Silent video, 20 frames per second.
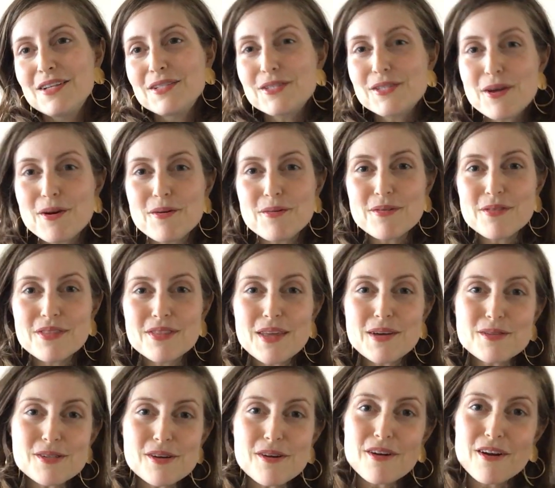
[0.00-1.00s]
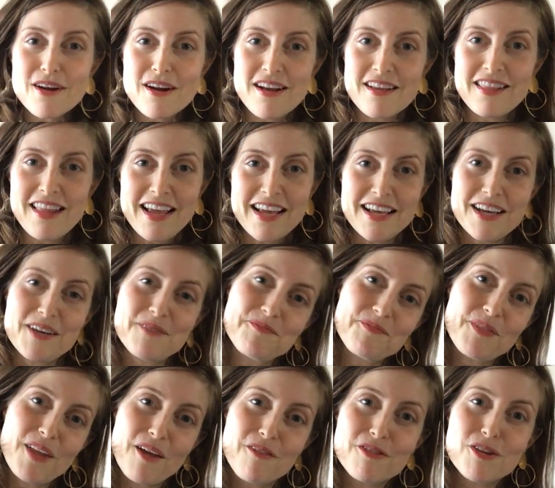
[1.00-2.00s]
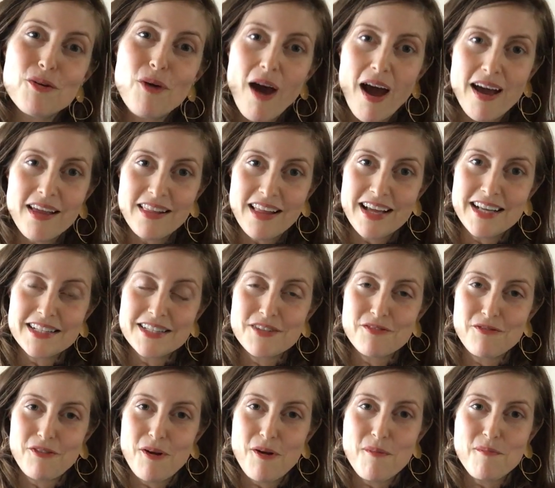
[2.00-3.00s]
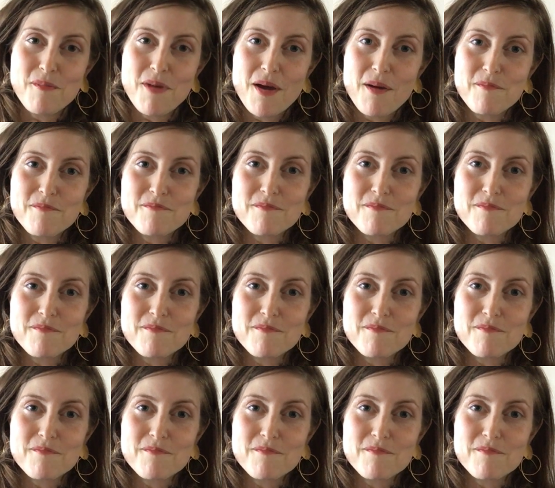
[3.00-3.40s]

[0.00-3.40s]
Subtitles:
So those are a few highlights from